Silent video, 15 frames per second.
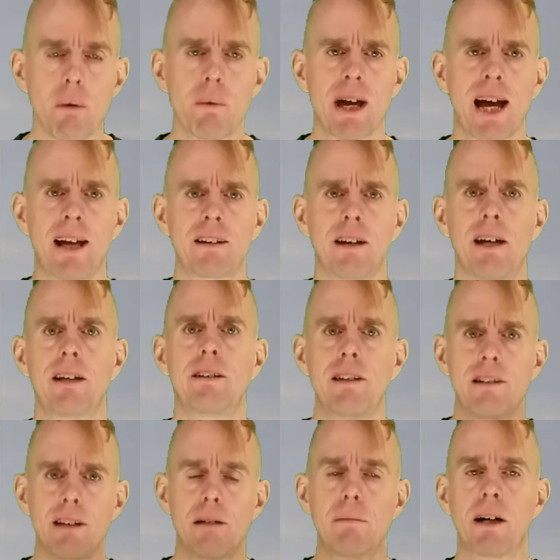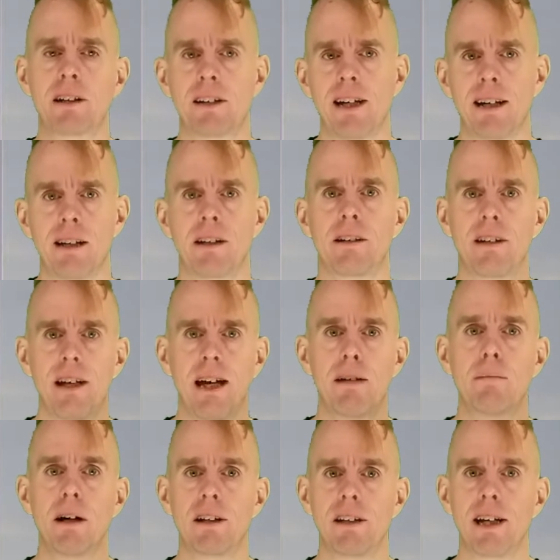We had dt by dl and
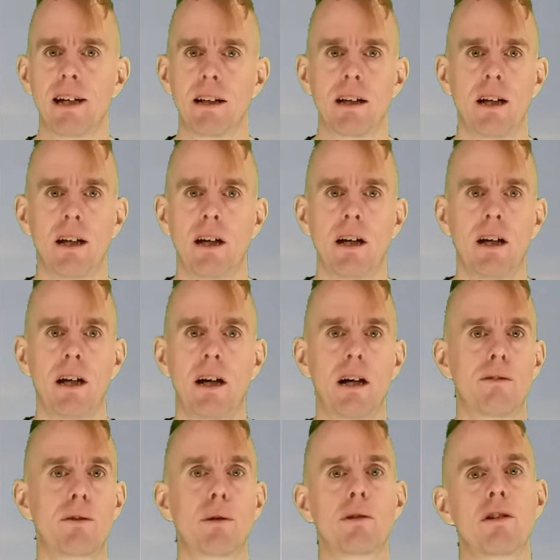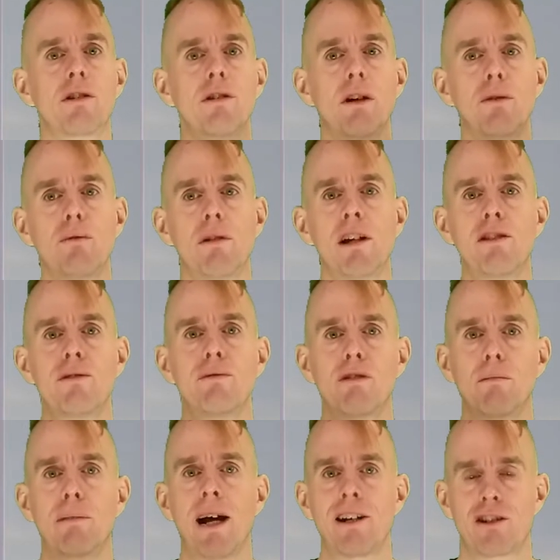dA by dl. Of course, there's no reason
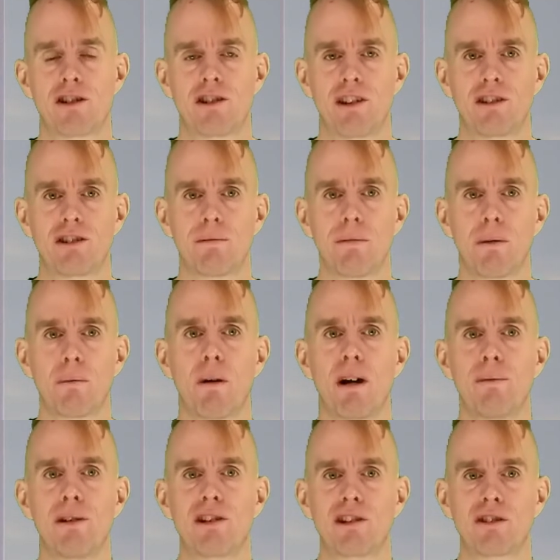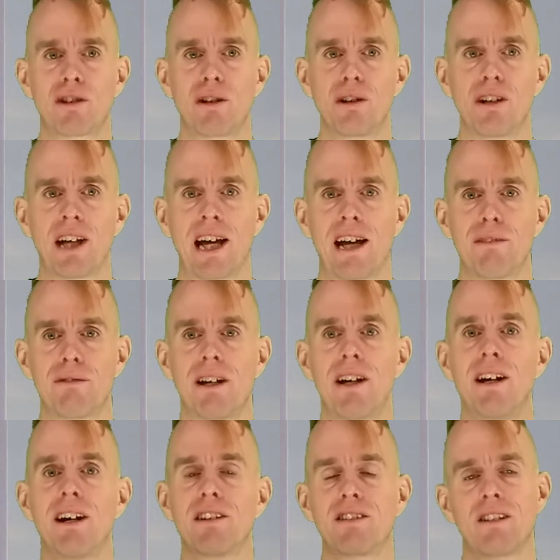for a batch system why we just couldn't have
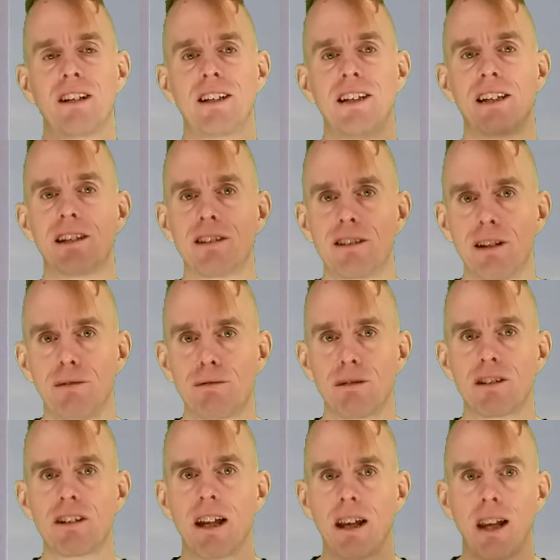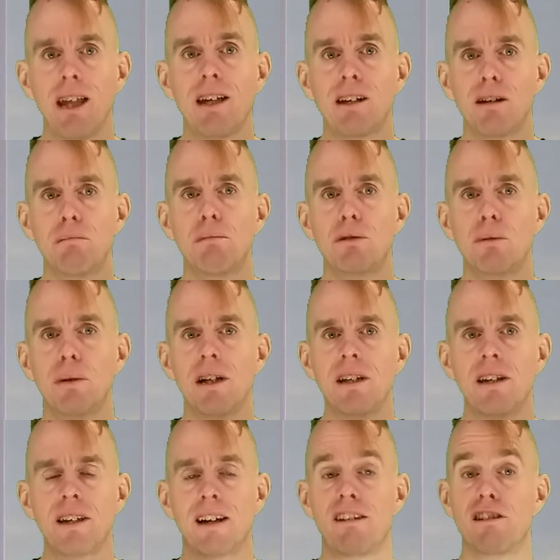a slightly different link
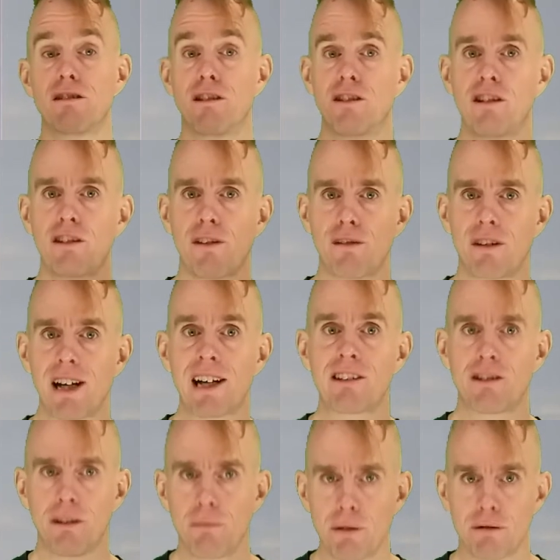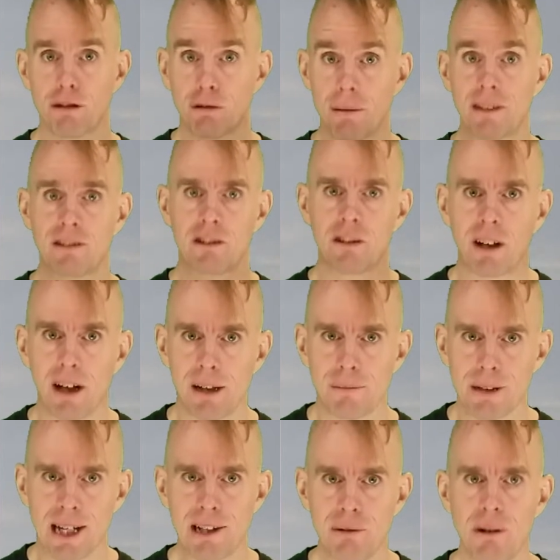between the characteristics of the reactor with respect to
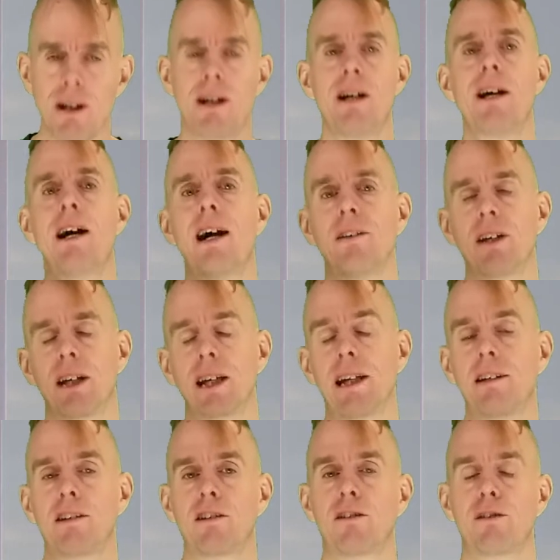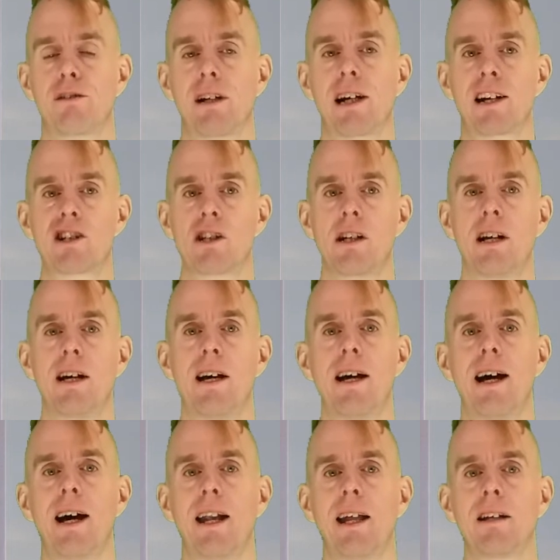time now and the kinetics of the reaction,
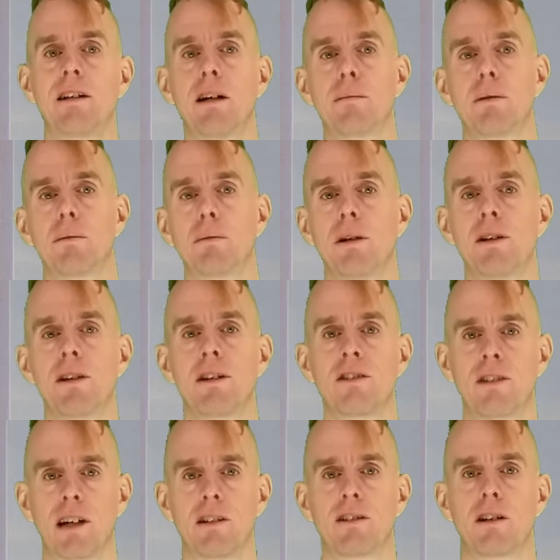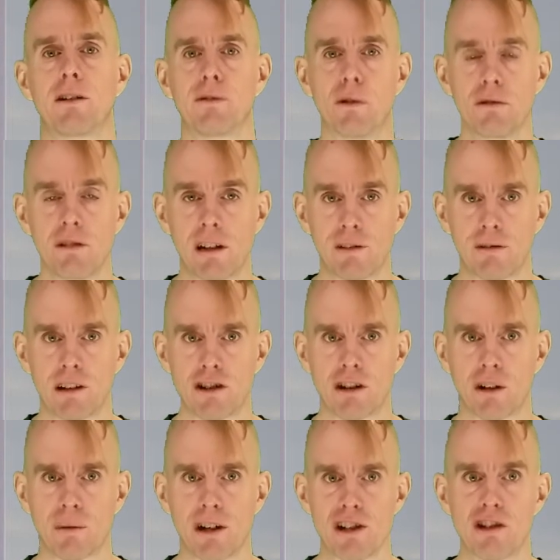and end up with a set of ordinary
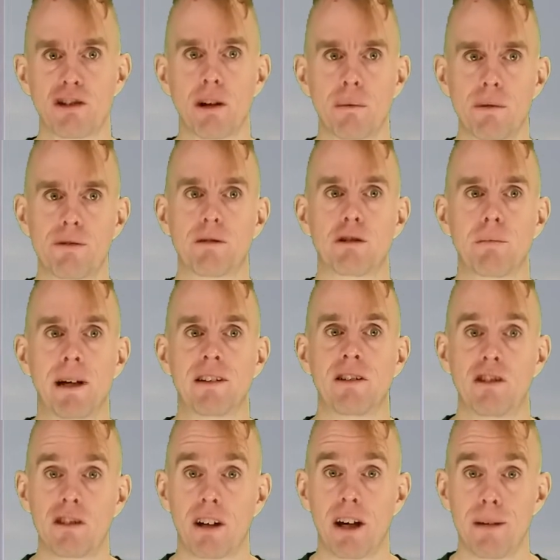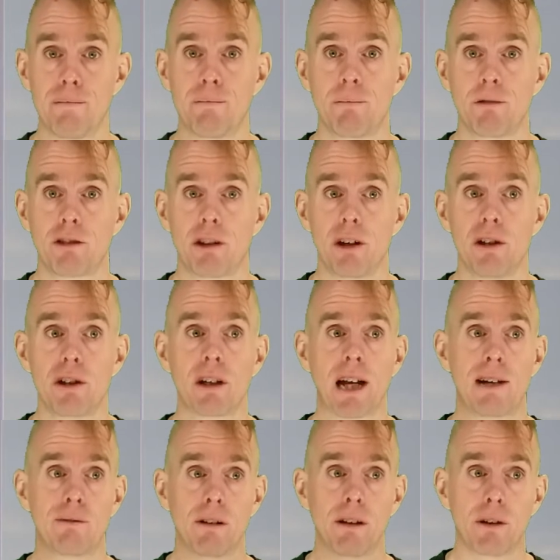differential equations with respect to time. So you can
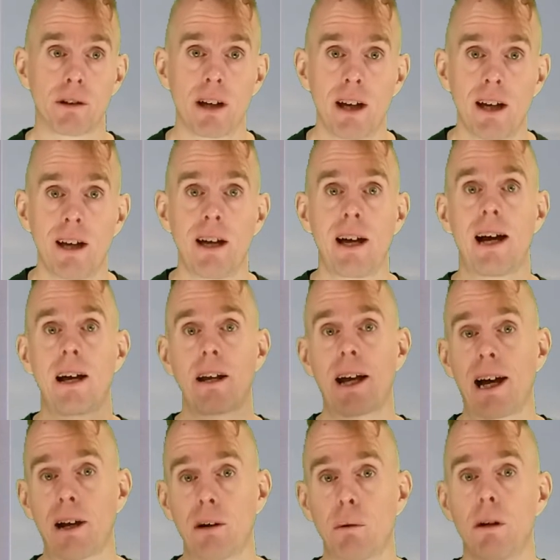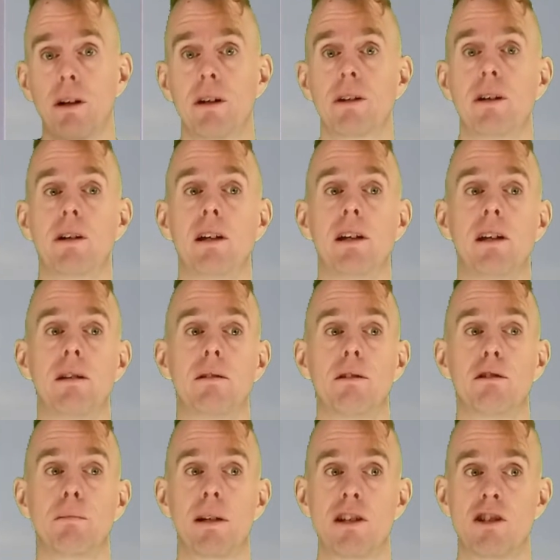have a look at how the
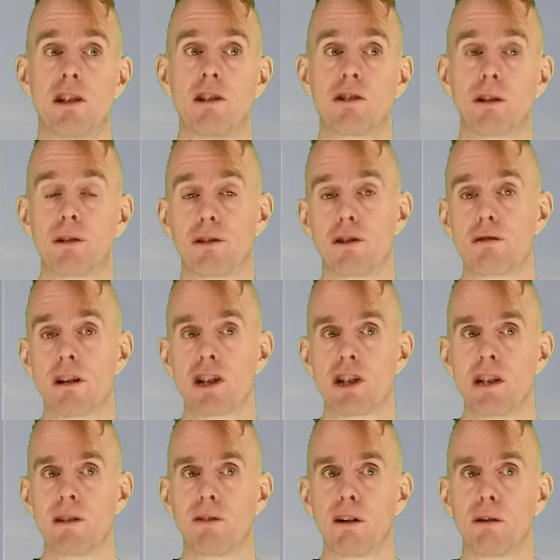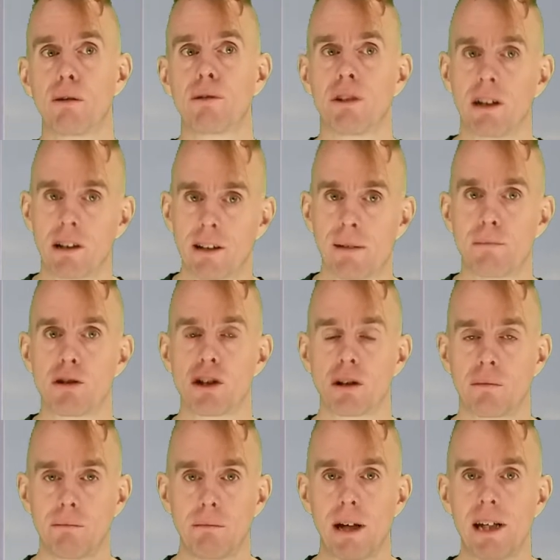species concentration evolves and the
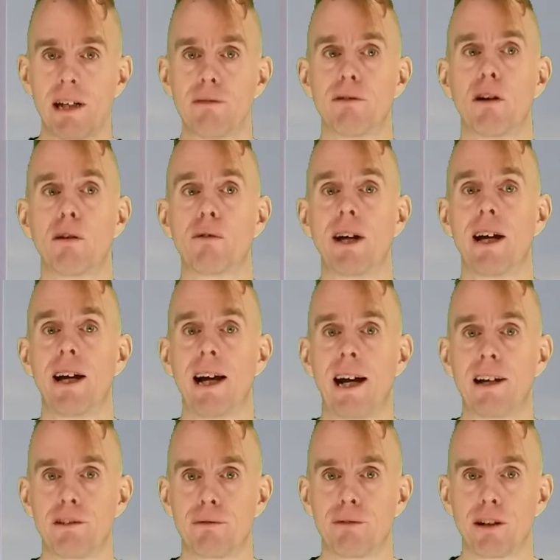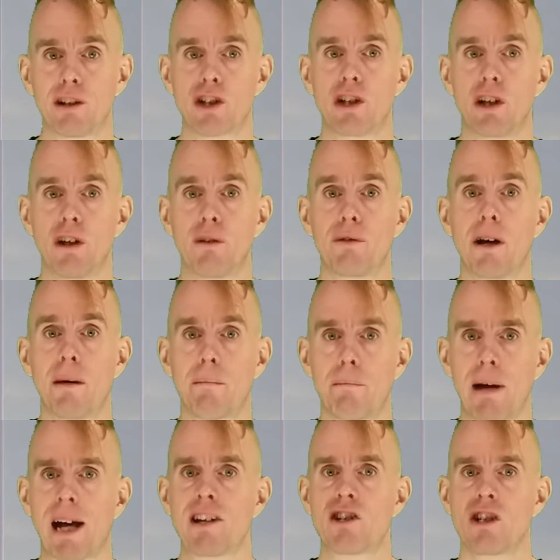temperature may evolve as a function of
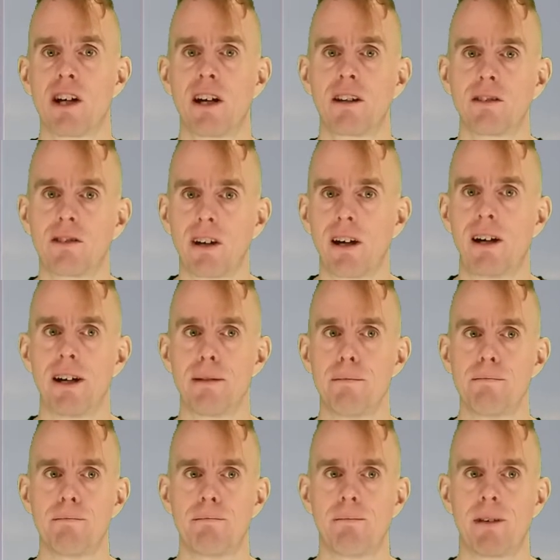batch time.